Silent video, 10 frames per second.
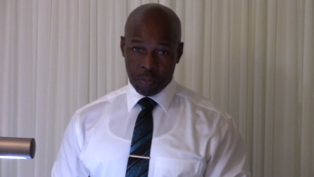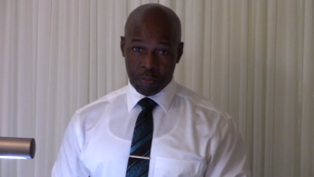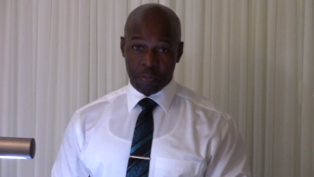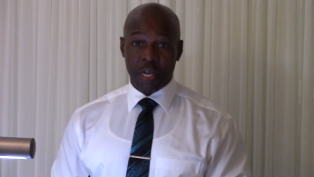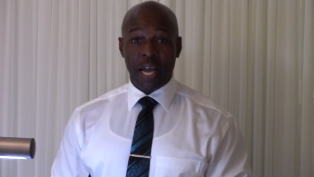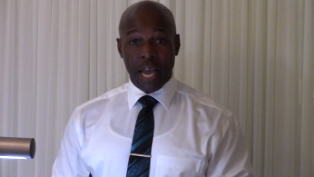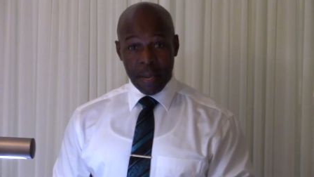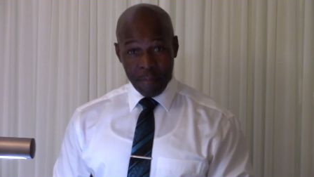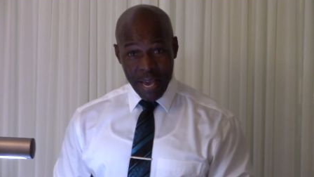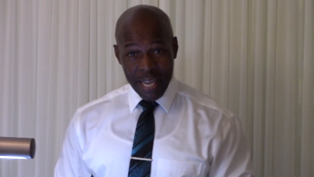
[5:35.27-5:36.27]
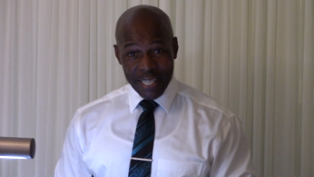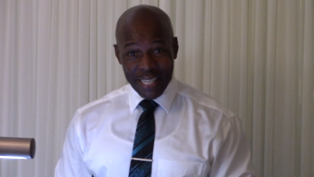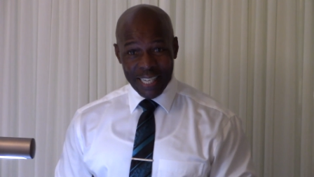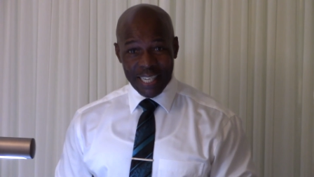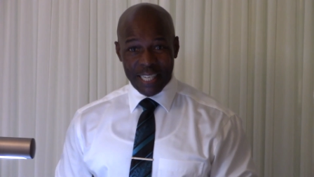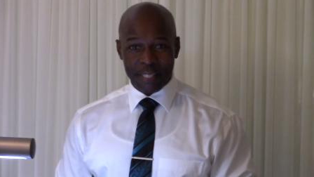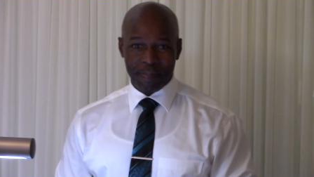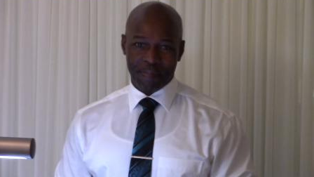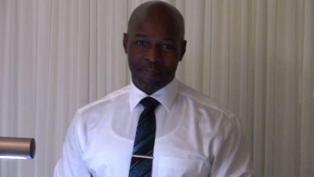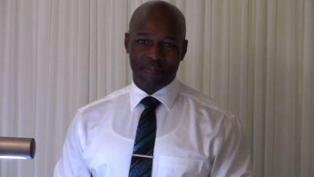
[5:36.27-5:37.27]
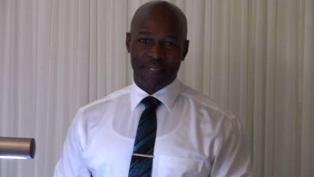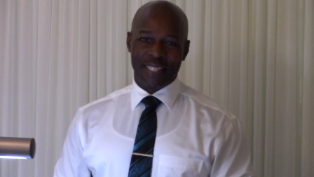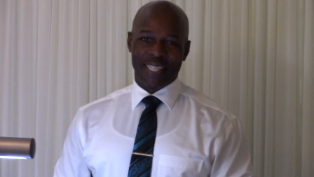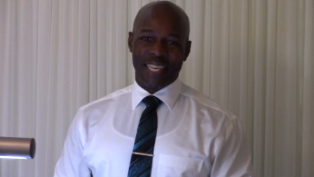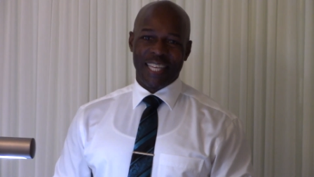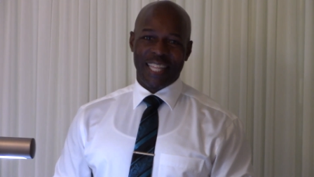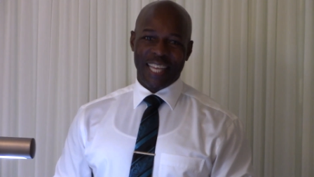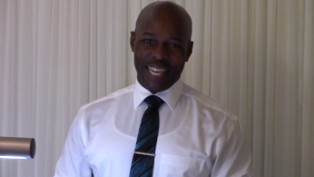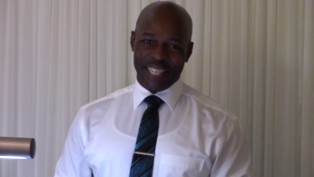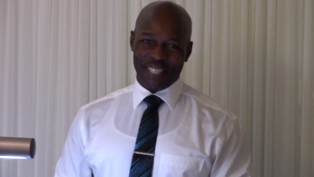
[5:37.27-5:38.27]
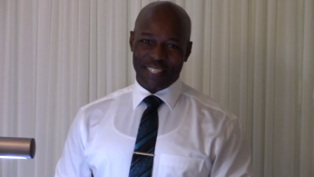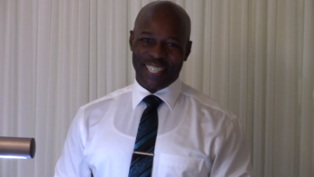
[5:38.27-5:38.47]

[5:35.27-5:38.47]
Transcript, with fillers: Yes. Amen? Amen. Thank you.